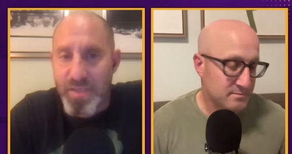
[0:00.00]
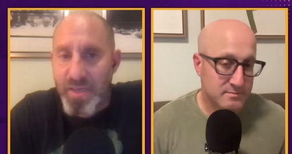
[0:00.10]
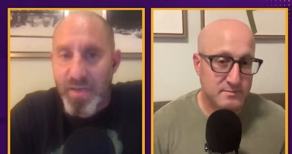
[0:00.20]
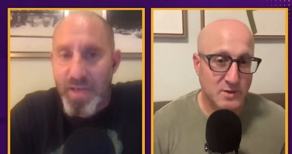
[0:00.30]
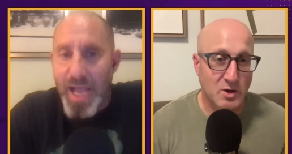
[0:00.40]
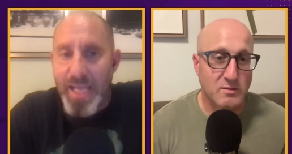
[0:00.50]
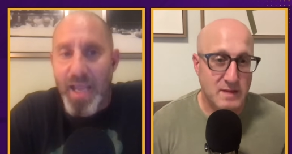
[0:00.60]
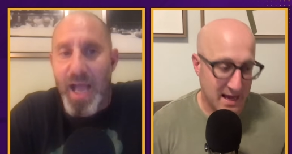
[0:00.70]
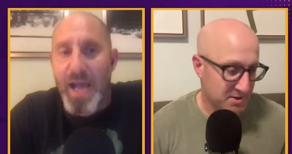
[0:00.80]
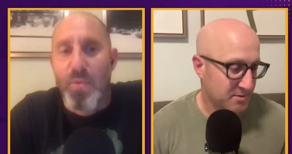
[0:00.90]
Speaker 1: You know, I
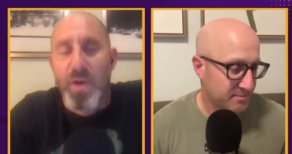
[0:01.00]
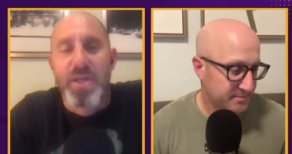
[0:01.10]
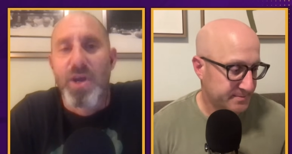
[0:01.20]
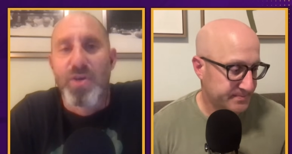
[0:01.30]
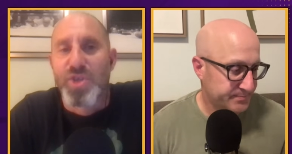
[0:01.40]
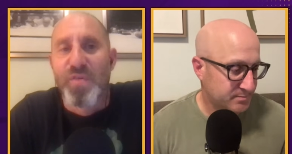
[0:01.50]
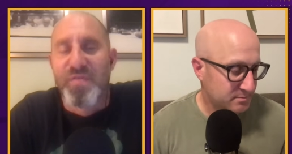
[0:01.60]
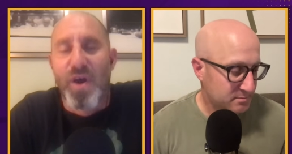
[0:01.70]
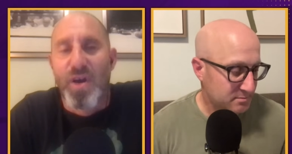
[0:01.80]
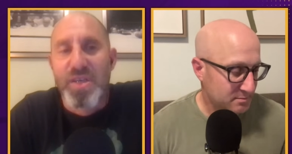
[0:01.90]
I wouldn't go so
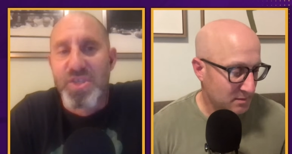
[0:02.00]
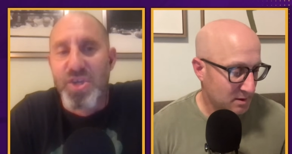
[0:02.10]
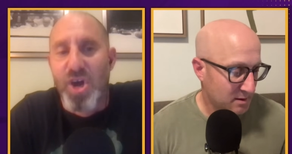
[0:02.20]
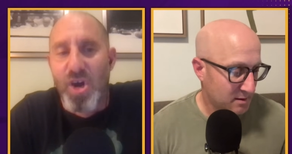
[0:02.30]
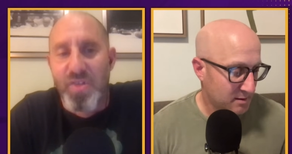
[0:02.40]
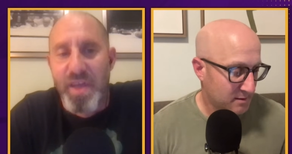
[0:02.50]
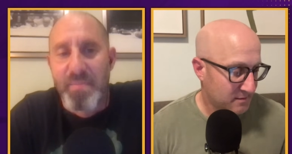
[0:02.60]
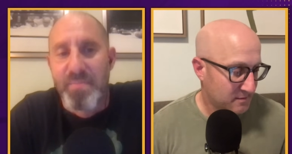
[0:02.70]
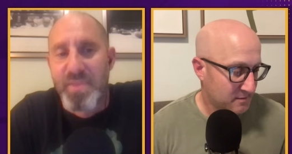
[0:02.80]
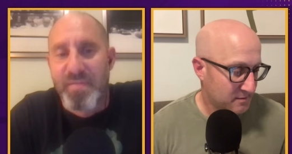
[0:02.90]
far as to call
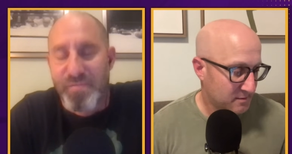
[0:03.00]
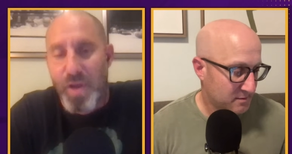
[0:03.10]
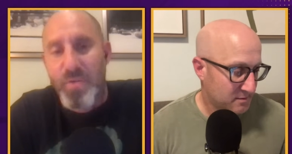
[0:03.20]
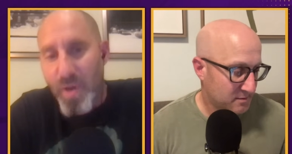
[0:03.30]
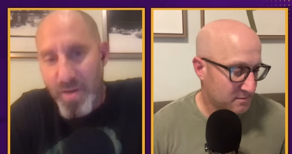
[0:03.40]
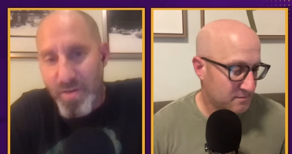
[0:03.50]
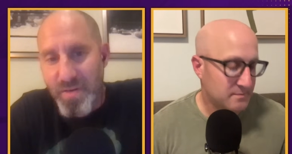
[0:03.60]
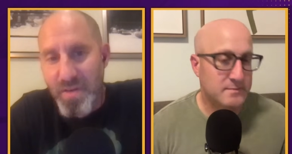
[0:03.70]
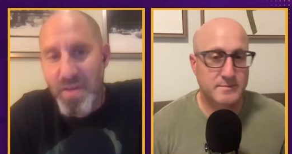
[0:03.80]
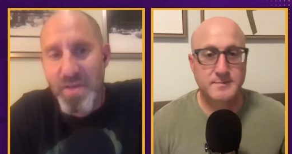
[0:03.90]
them the front runner
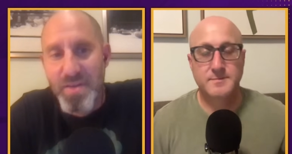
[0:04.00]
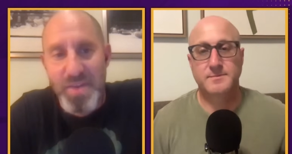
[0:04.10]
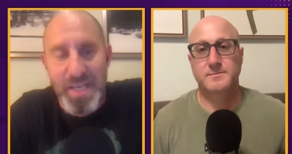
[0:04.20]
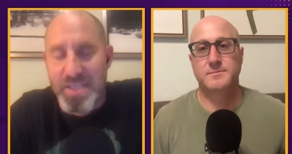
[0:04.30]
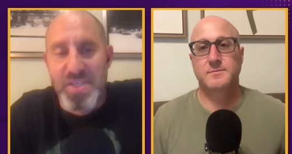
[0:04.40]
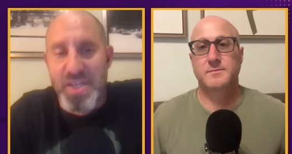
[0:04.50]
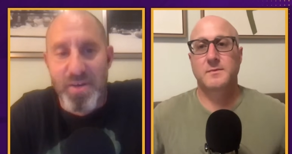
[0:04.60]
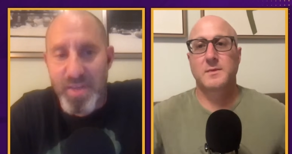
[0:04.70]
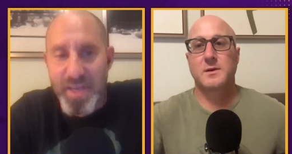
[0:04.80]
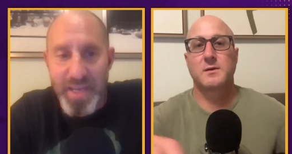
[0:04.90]

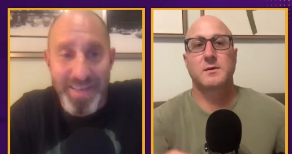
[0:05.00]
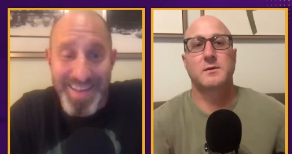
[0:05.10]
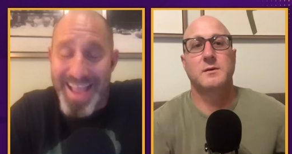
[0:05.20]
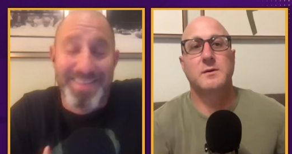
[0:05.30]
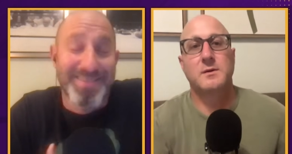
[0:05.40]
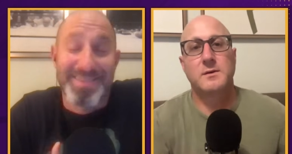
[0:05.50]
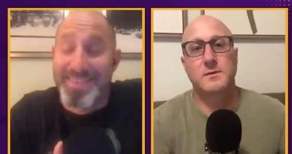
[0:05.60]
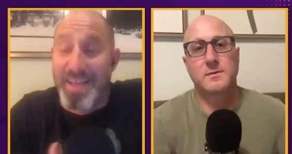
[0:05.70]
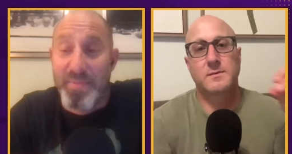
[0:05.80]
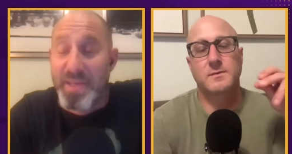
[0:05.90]
necessarily, and I
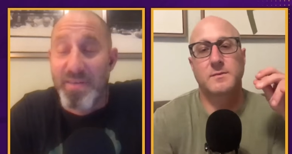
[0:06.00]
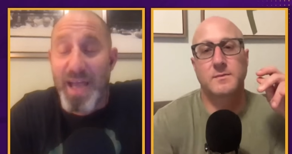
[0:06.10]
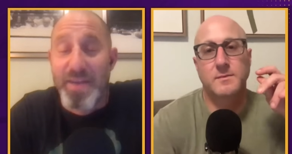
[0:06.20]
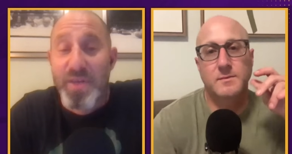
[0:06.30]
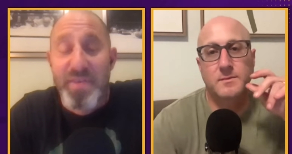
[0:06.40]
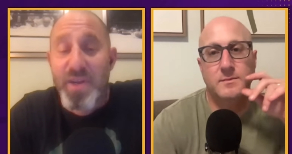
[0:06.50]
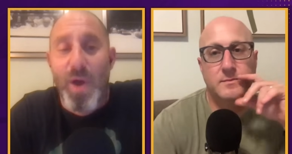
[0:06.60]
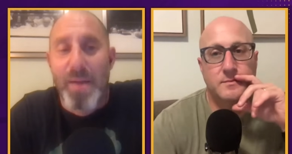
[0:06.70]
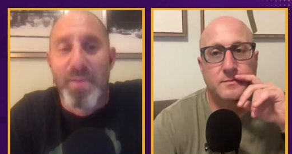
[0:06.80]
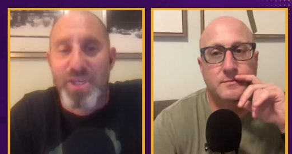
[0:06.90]
I mean I don't even know
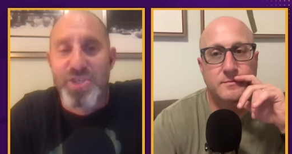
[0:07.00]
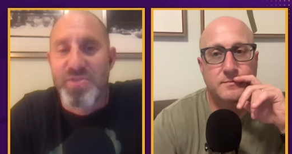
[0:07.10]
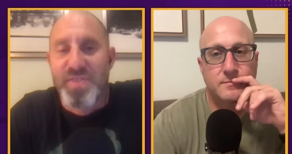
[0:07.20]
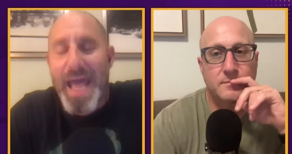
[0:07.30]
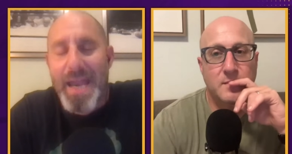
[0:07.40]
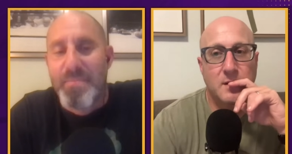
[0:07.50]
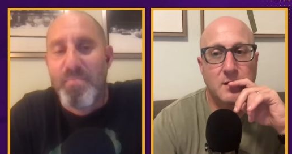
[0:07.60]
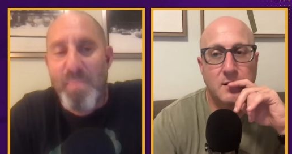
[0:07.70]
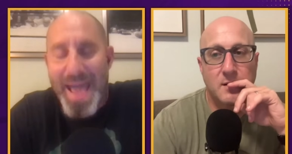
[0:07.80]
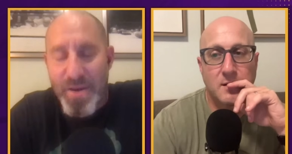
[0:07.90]
how much that
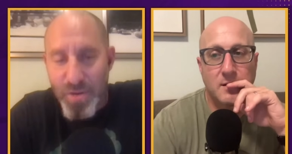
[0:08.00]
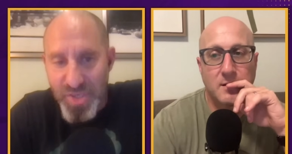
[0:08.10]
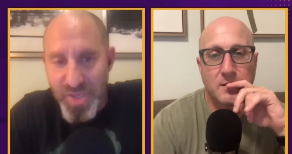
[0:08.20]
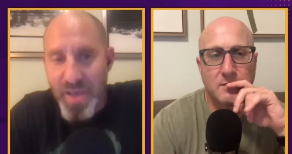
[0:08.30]
matters,